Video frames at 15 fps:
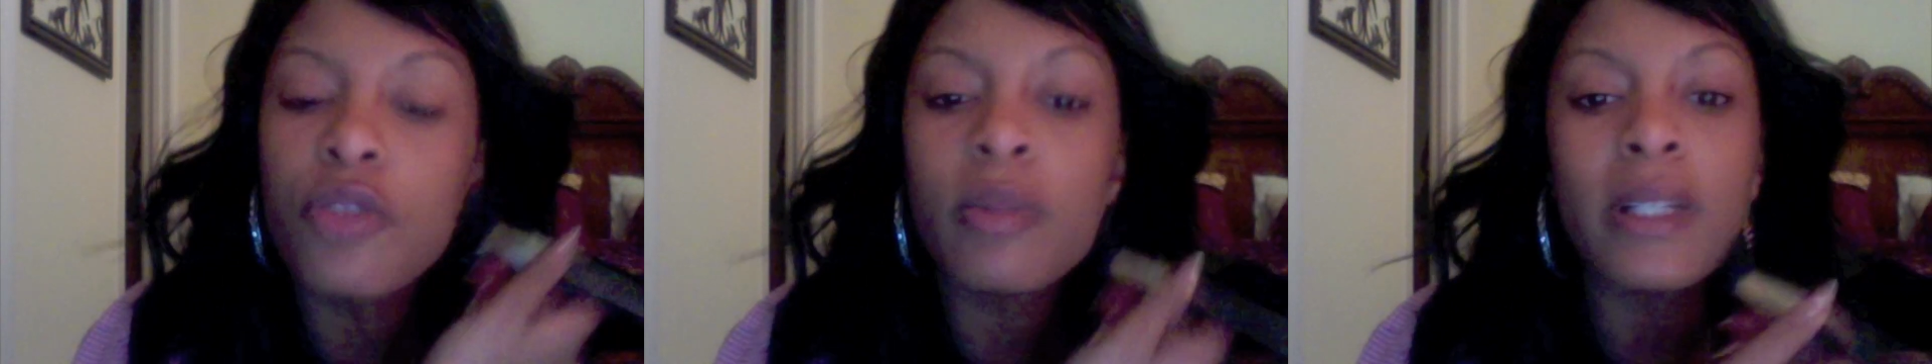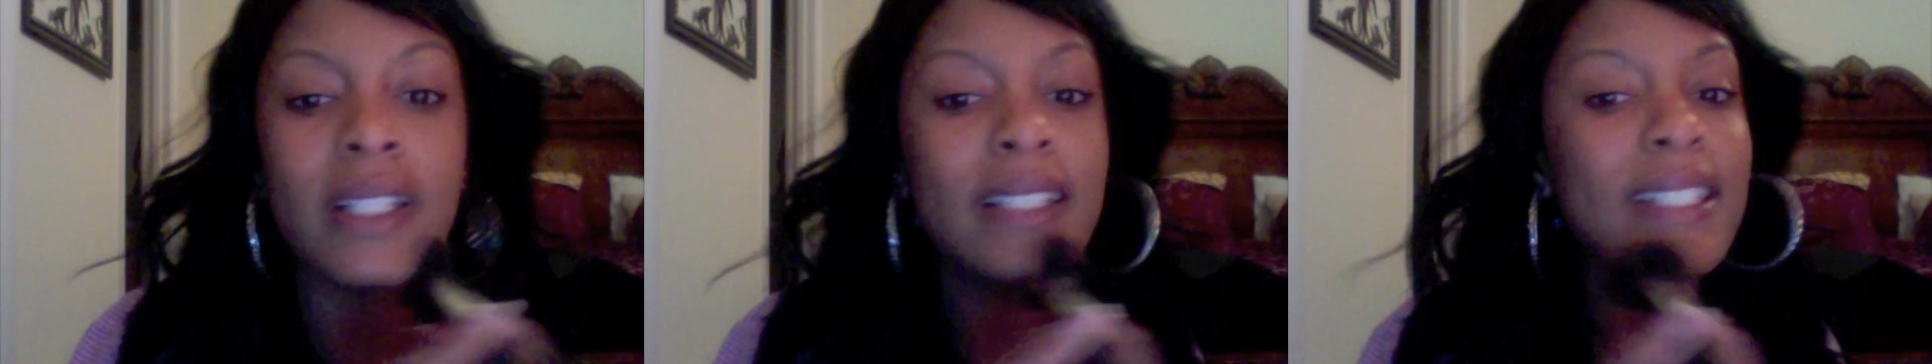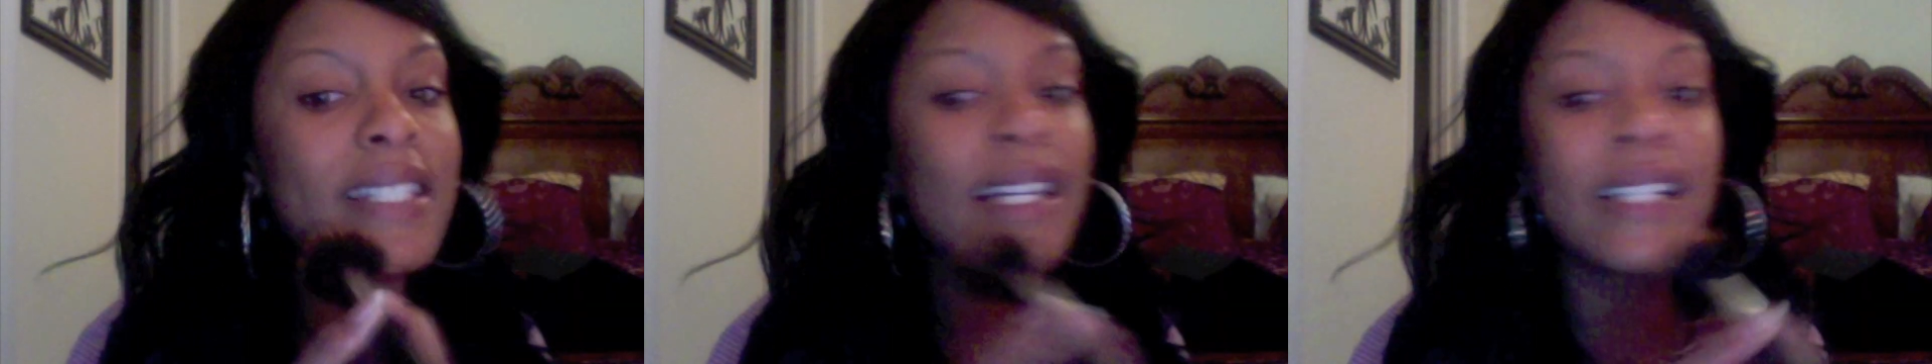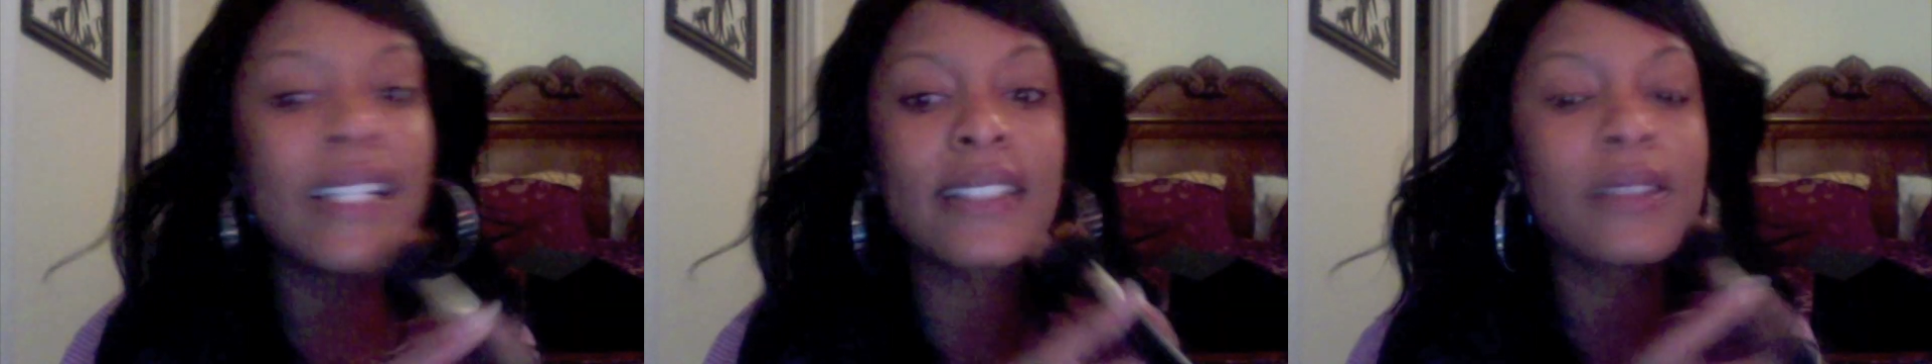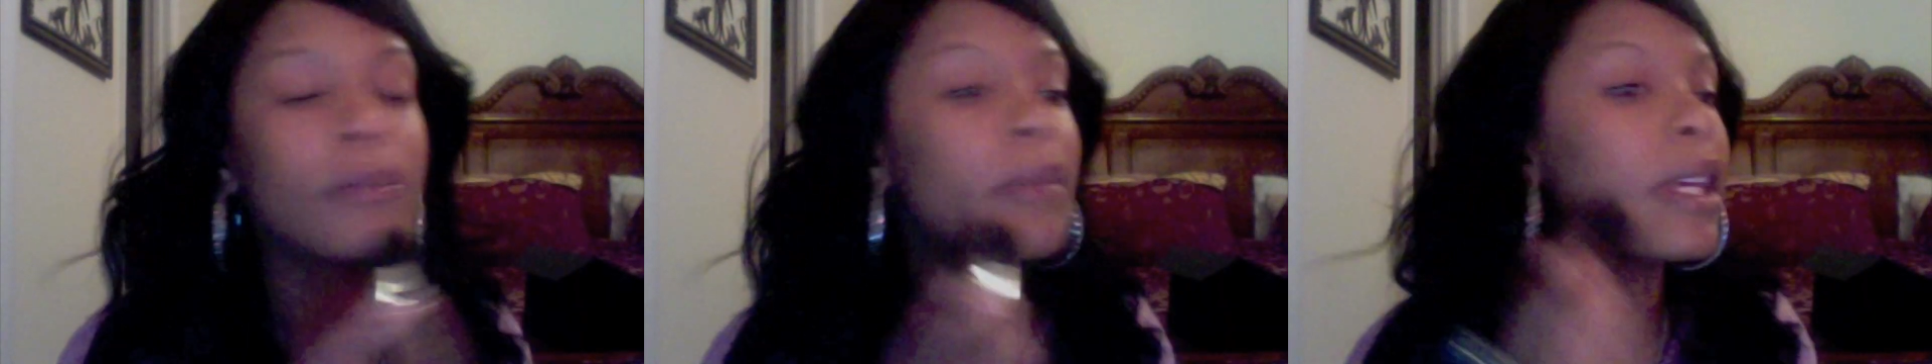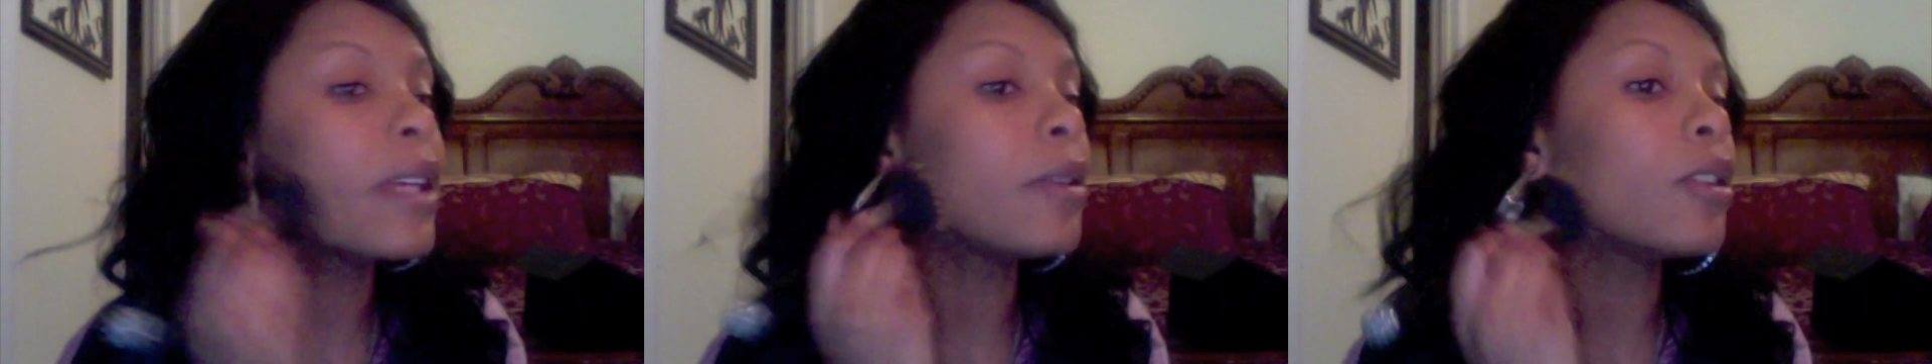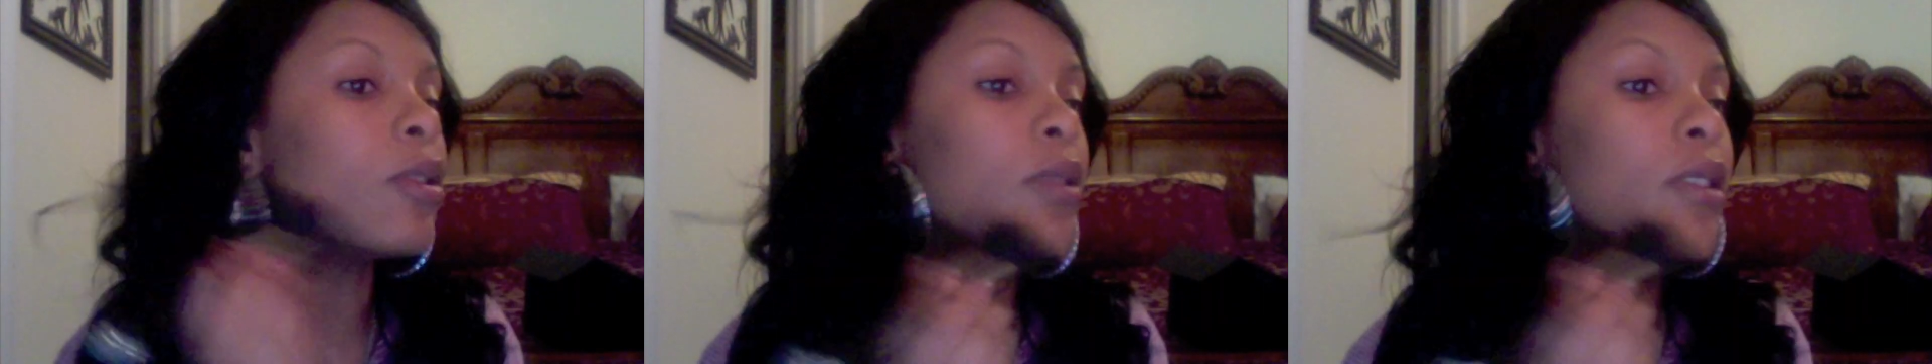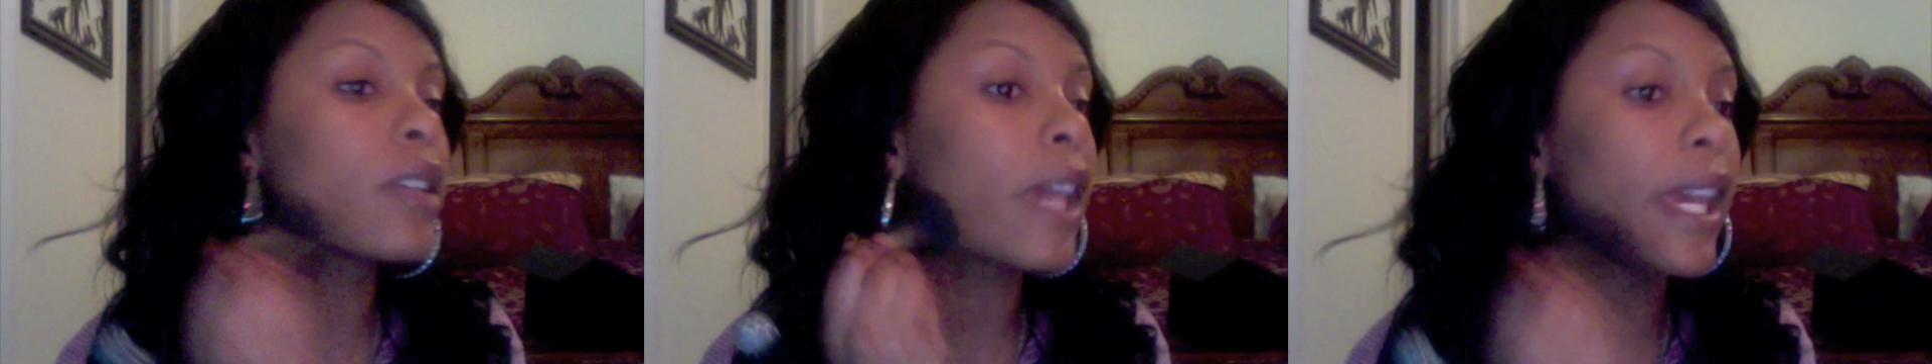but it doesn't make you
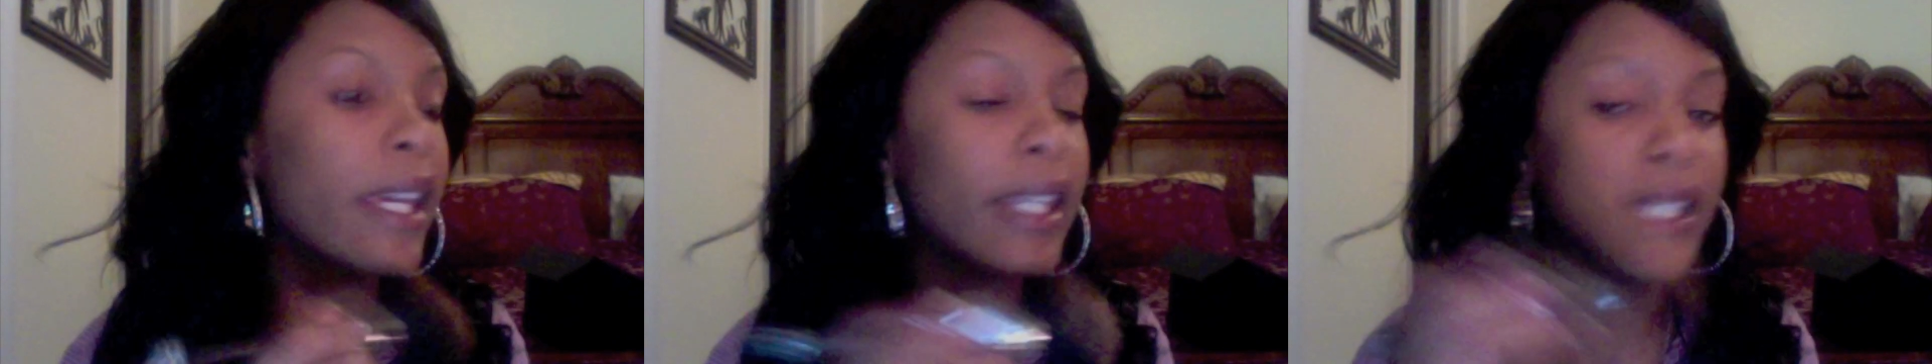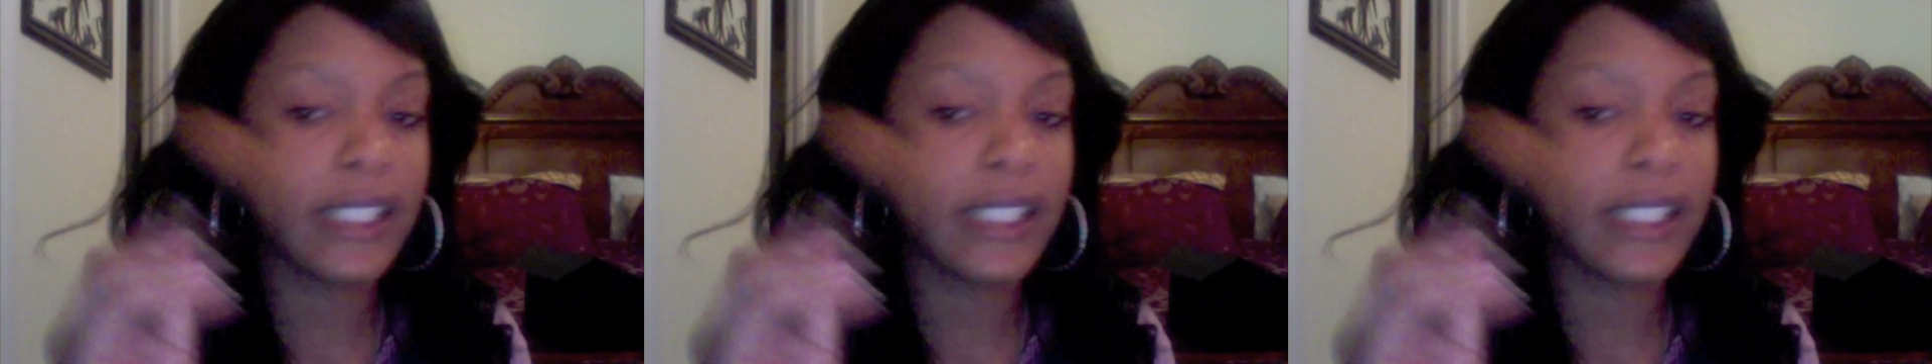look cakey,